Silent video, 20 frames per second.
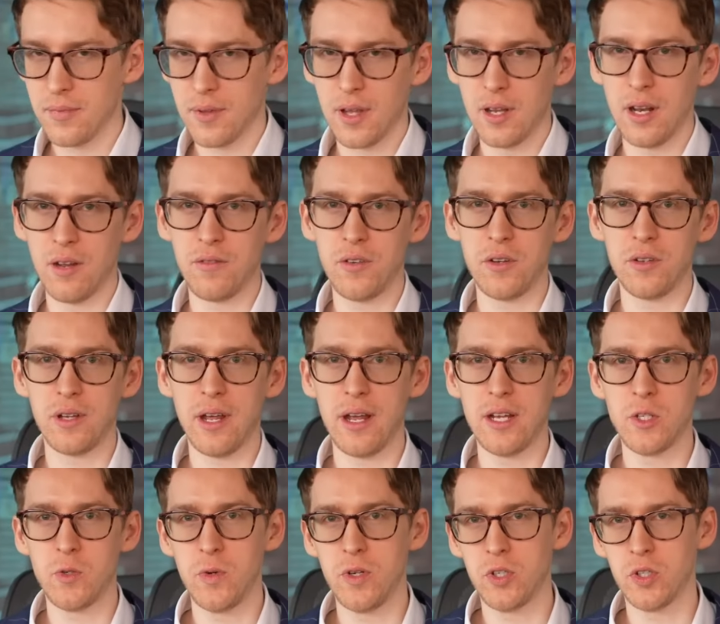In a few
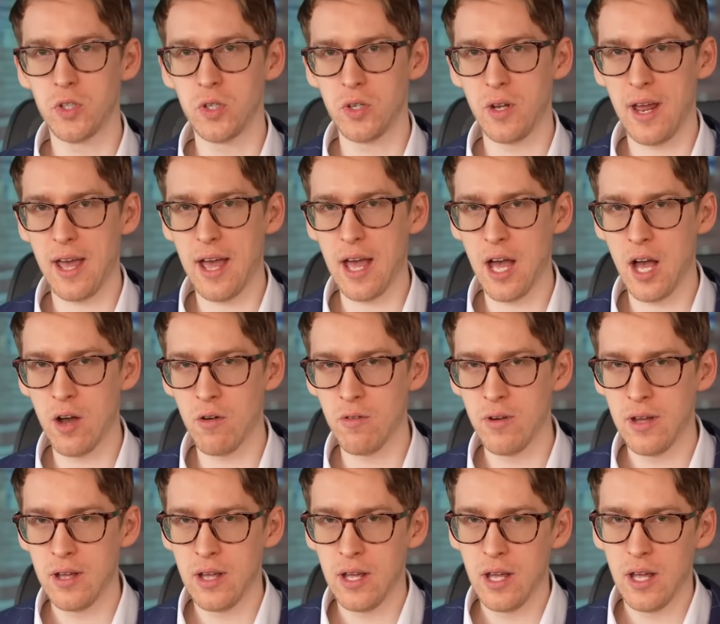days, we should have
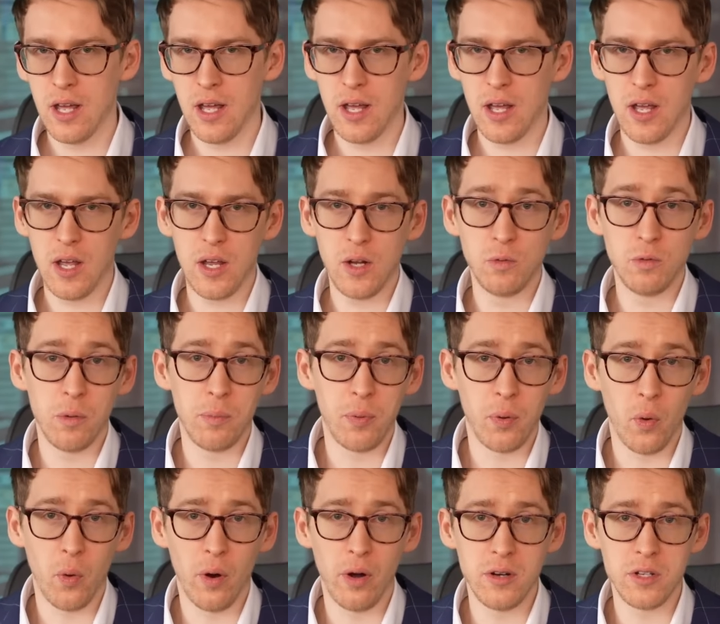
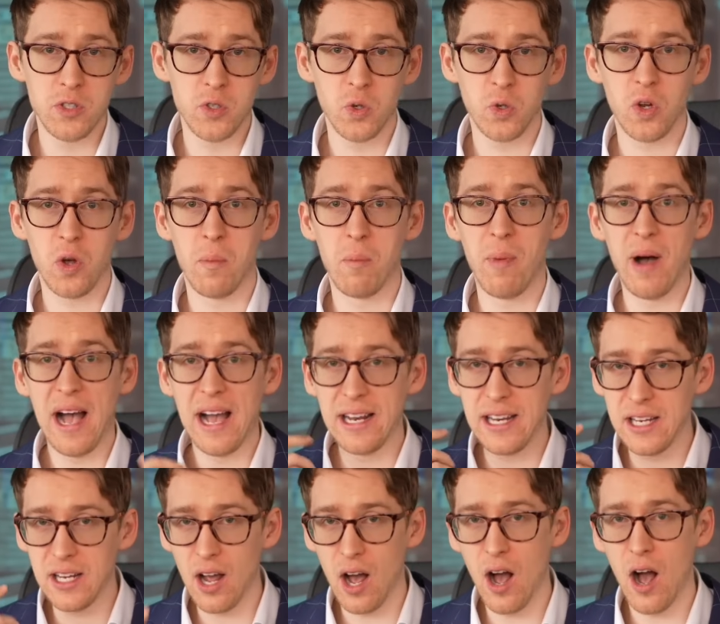reports
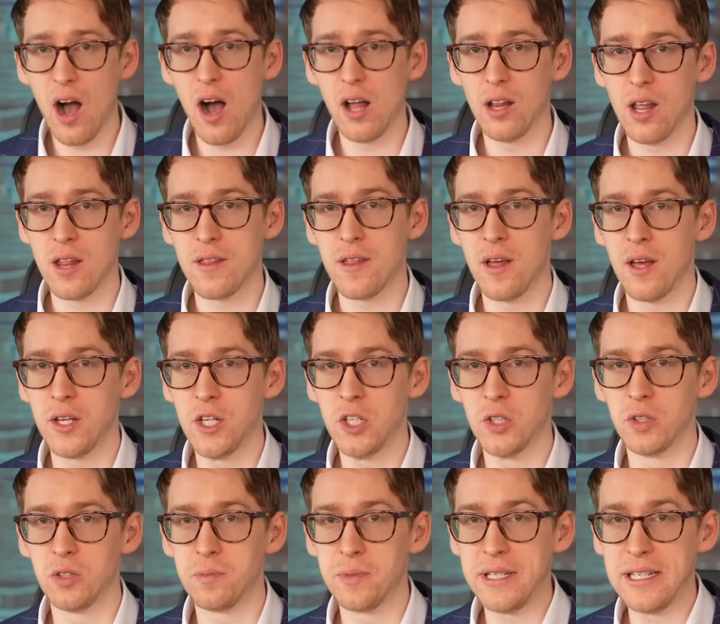combining all of the
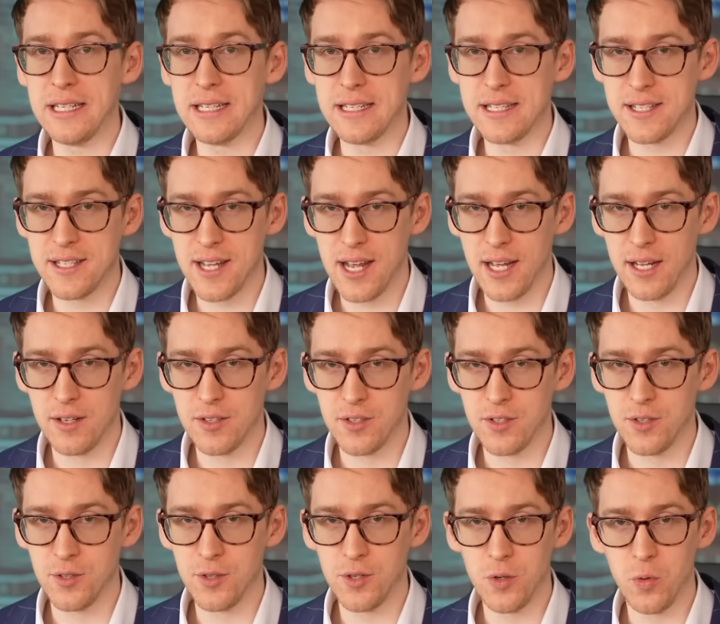European sales
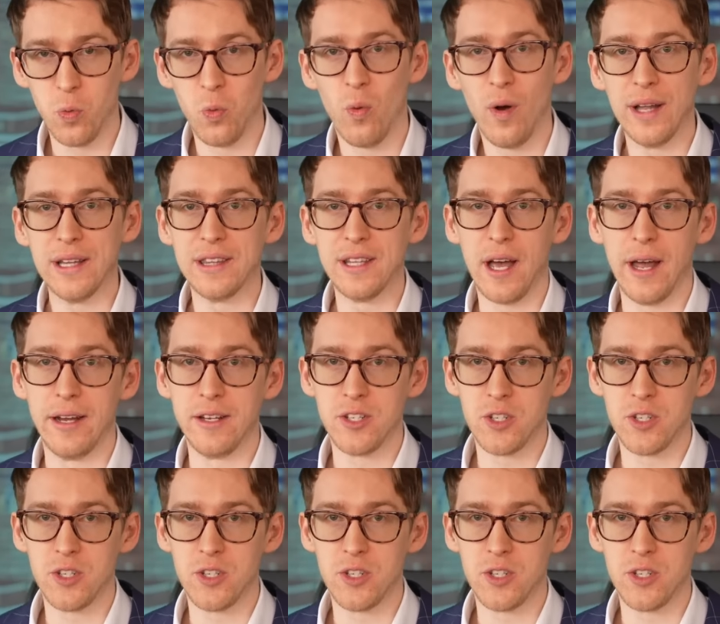into one nice